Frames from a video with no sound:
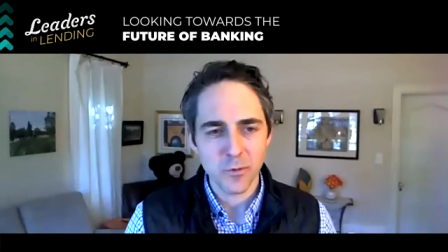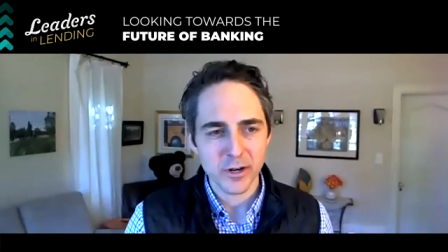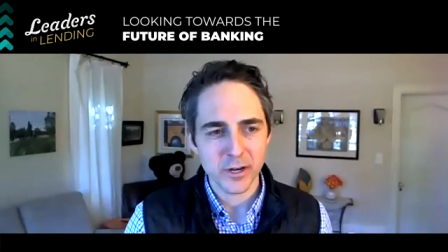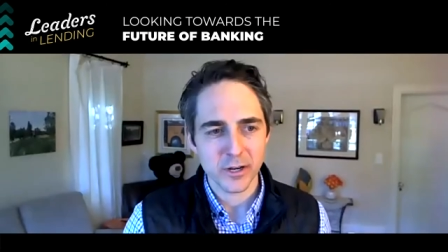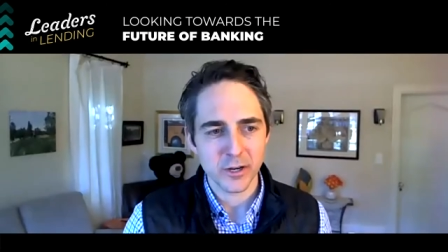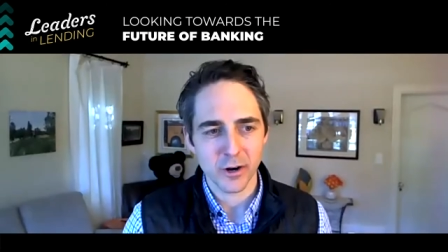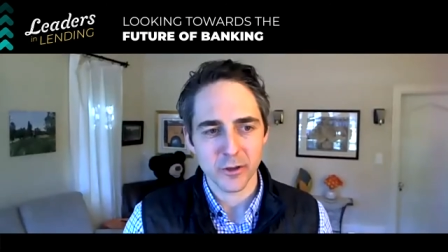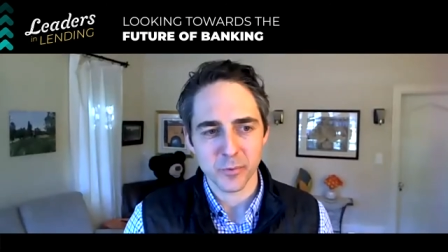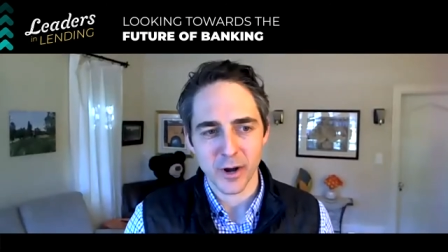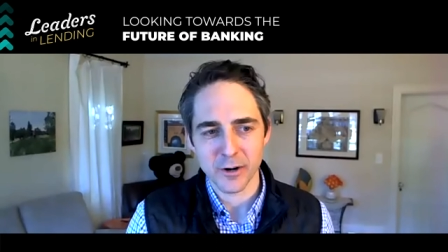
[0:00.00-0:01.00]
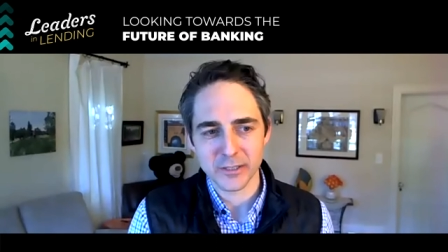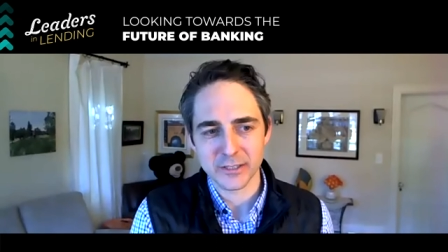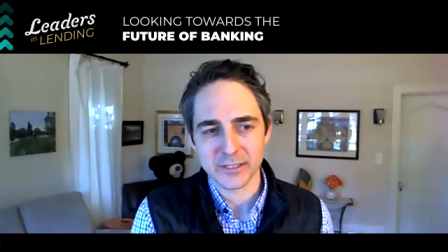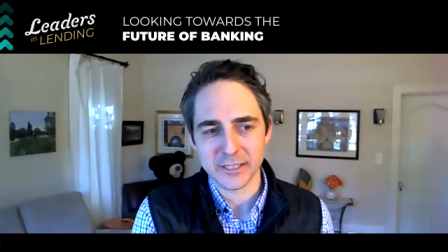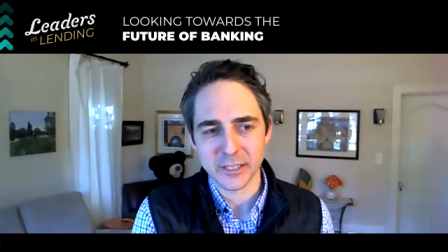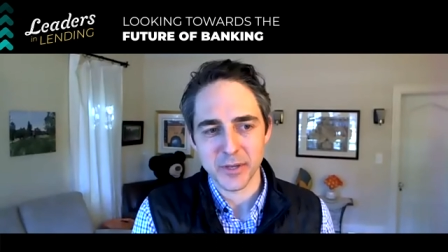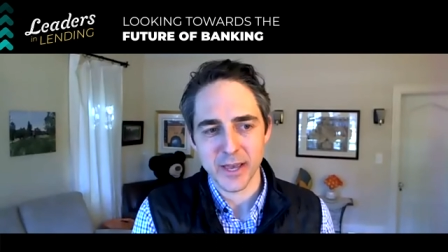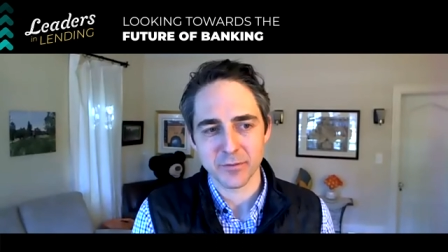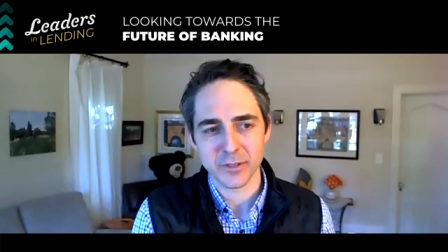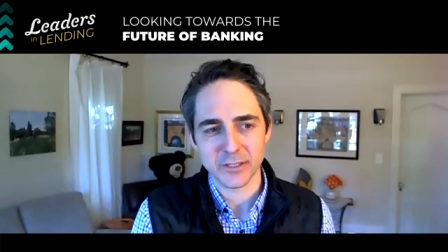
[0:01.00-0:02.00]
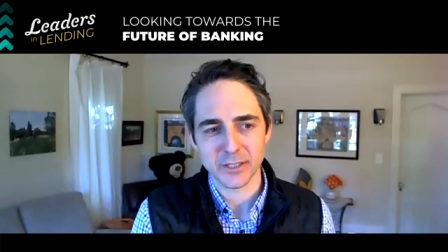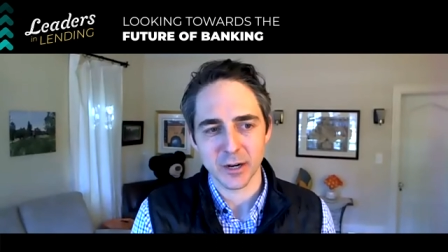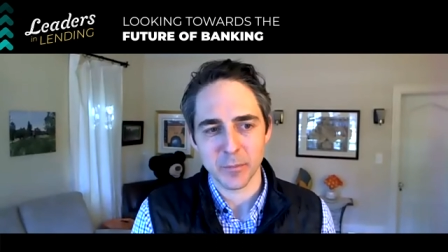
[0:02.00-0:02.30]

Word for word: And what are your other priorities as a CBA for this year?